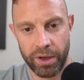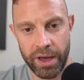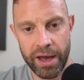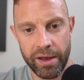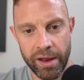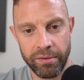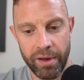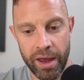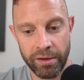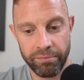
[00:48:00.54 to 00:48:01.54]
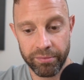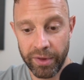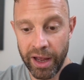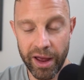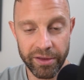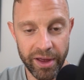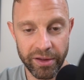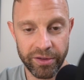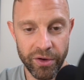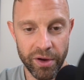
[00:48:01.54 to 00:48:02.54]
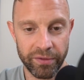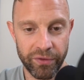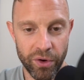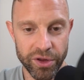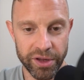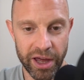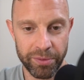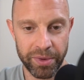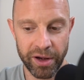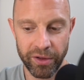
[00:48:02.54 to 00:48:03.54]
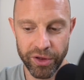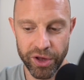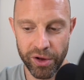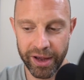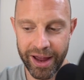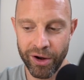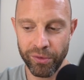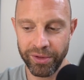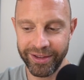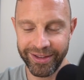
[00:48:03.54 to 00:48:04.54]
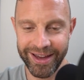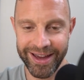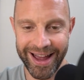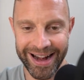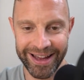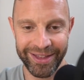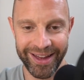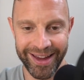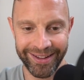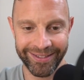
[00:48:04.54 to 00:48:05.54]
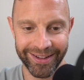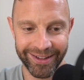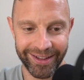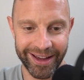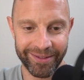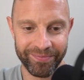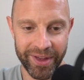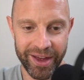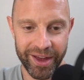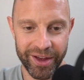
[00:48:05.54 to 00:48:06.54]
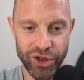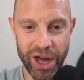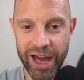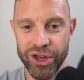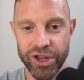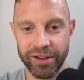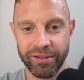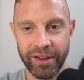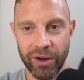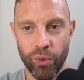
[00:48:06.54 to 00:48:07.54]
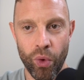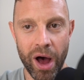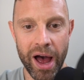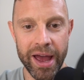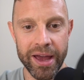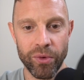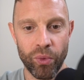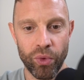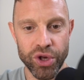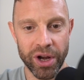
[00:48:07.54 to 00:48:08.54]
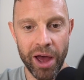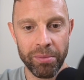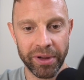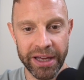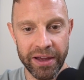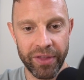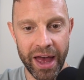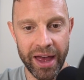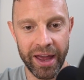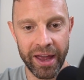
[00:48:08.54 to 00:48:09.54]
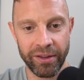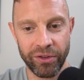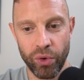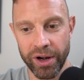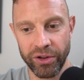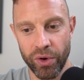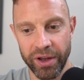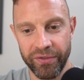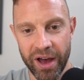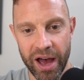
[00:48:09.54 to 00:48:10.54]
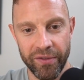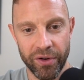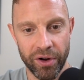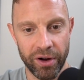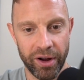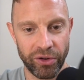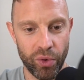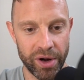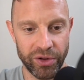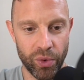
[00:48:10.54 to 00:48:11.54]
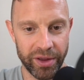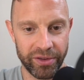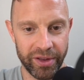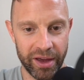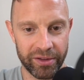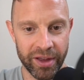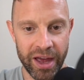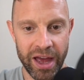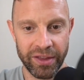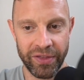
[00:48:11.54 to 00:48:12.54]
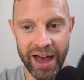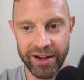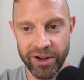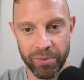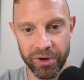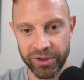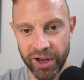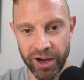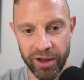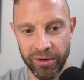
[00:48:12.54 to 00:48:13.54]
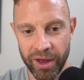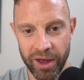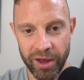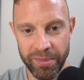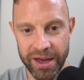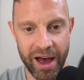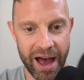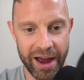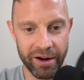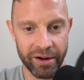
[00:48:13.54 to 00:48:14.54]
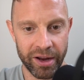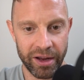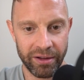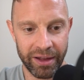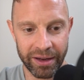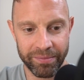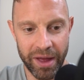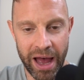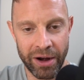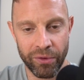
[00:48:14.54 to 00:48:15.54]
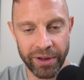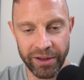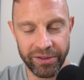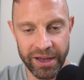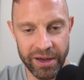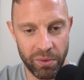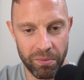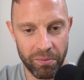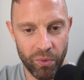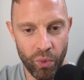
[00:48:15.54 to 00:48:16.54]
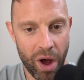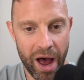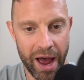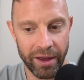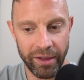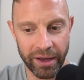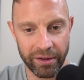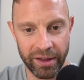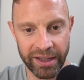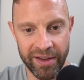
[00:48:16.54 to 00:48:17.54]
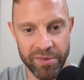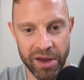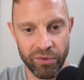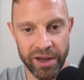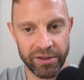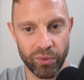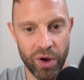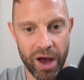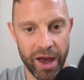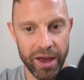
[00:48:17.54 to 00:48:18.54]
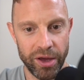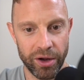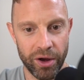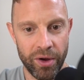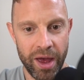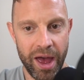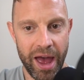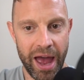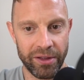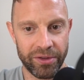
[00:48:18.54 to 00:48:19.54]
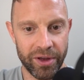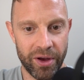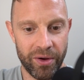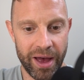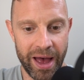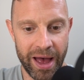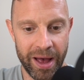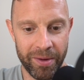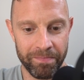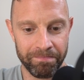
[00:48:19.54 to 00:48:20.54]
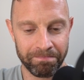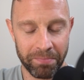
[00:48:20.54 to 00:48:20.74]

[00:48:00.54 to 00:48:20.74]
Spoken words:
Yeah. And like I said too, unfortunately at the beginning of the show, like I don't really see anything like changing. Like why should I believe that in 2025 or in 2026 that number is going to be higher? Like I don't really see why. Like give me a reason why, And so I'm